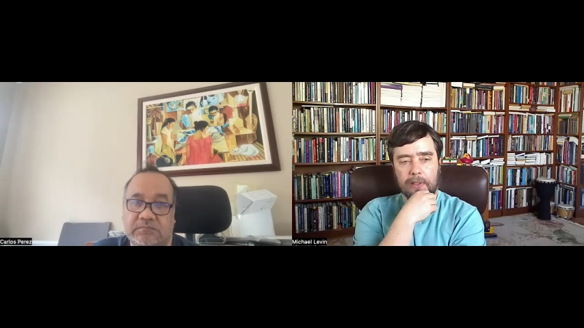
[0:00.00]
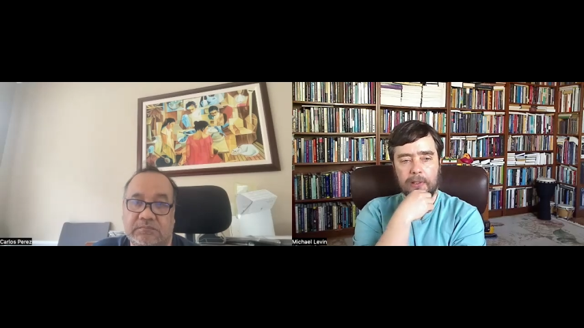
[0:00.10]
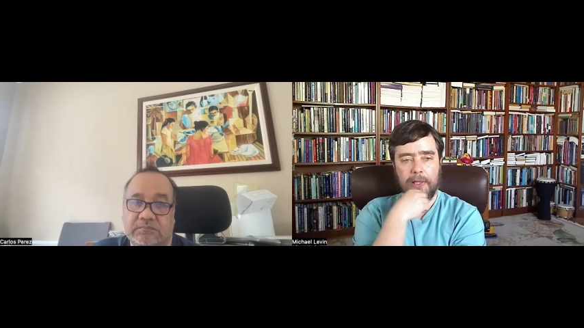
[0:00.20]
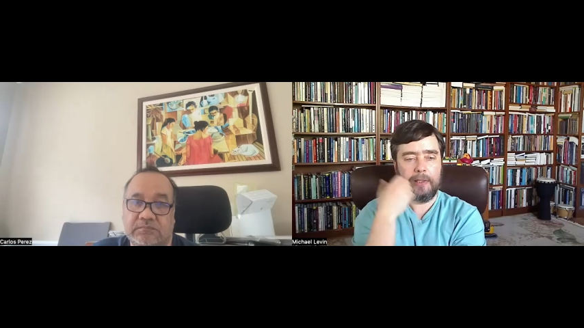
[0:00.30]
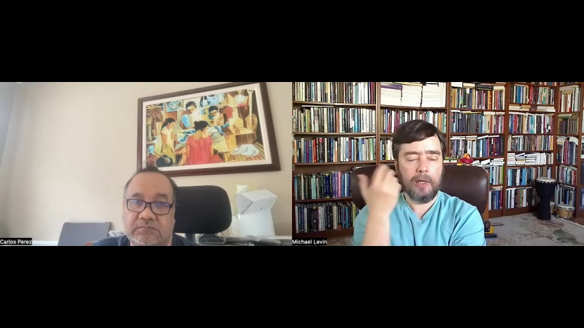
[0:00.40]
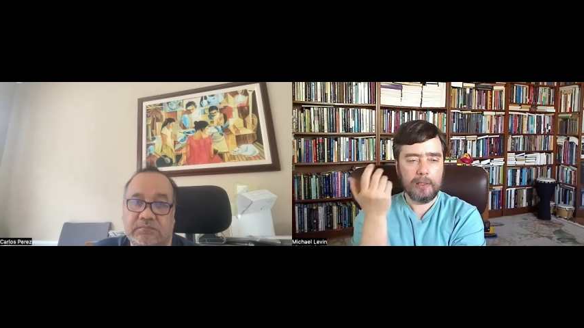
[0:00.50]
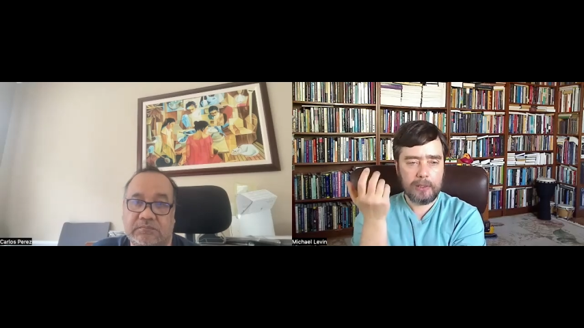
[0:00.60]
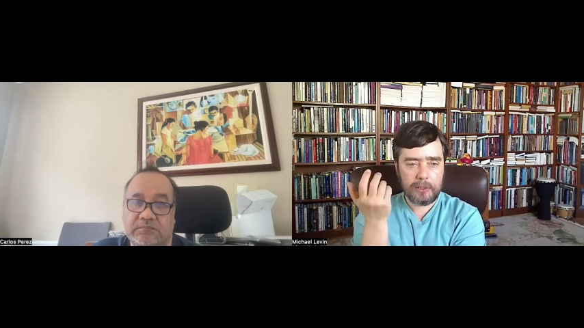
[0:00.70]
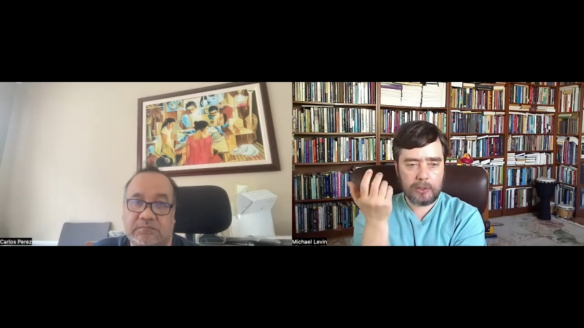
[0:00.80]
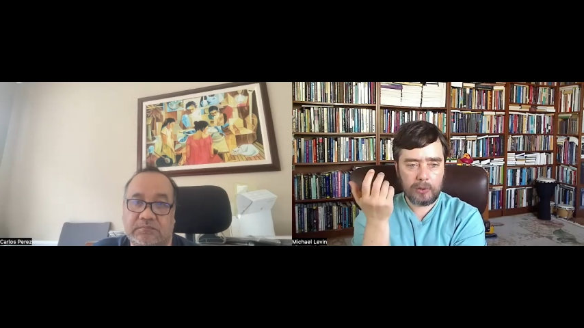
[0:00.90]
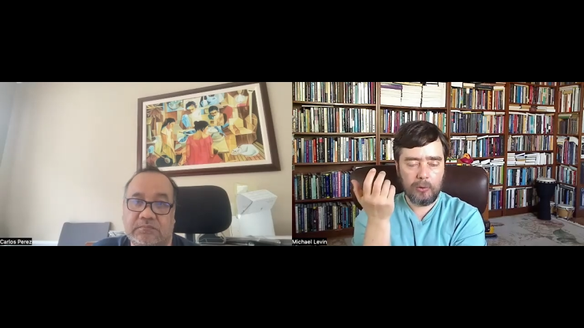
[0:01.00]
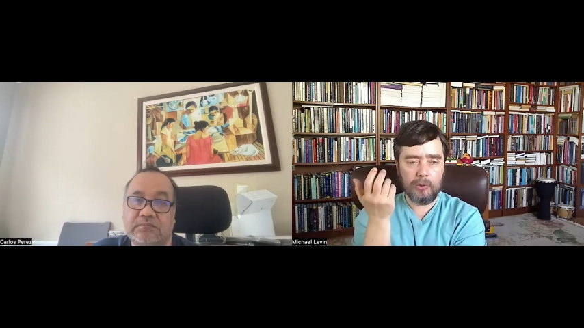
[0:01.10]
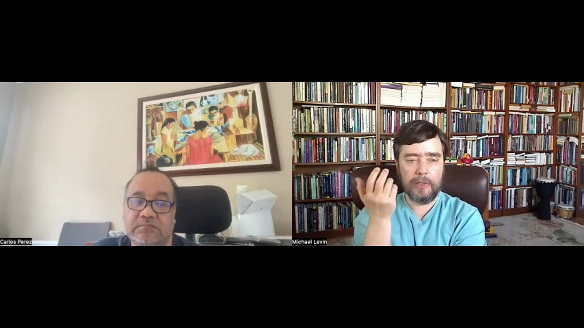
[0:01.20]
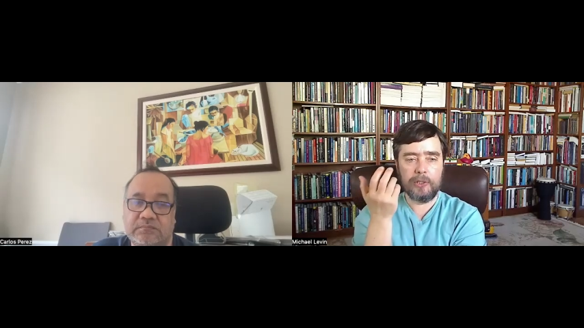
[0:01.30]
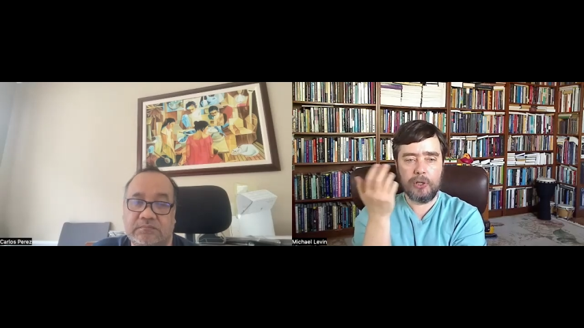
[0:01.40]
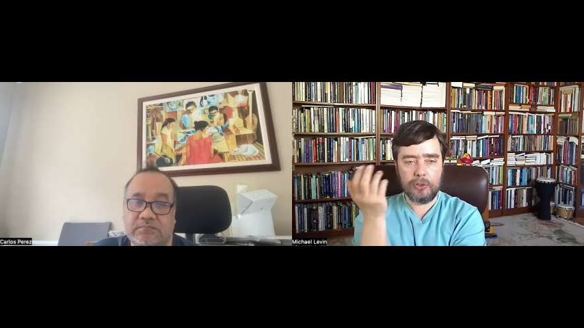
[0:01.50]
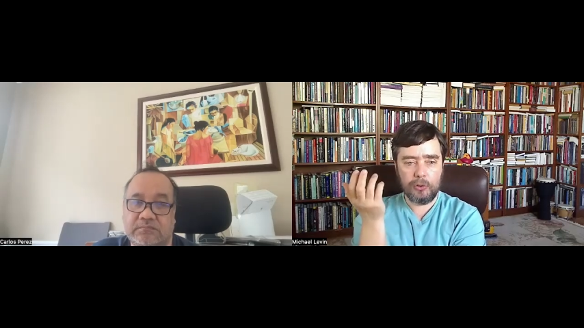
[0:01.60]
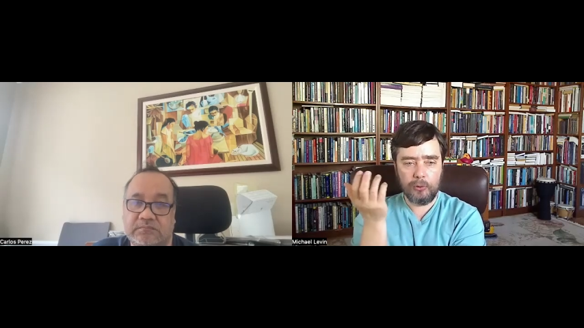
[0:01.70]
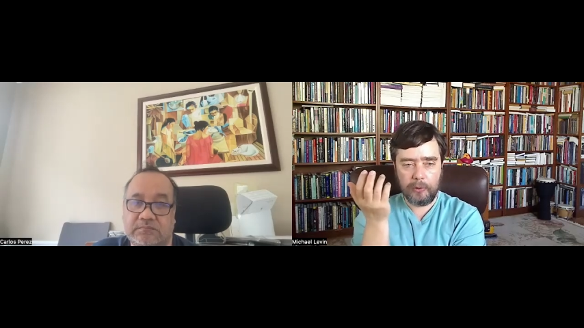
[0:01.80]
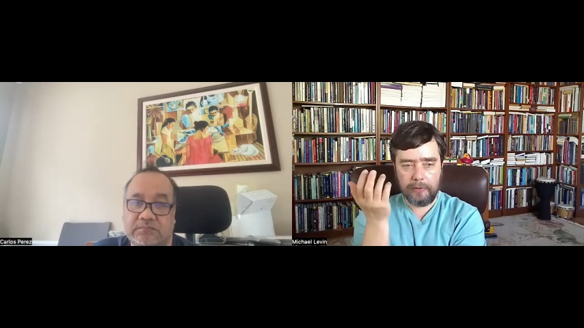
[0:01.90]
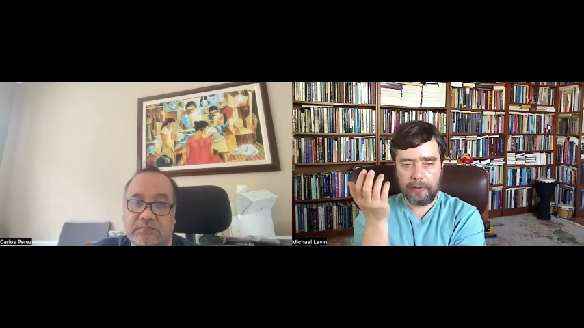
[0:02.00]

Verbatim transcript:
Speaker 1: like us or agential or whatever.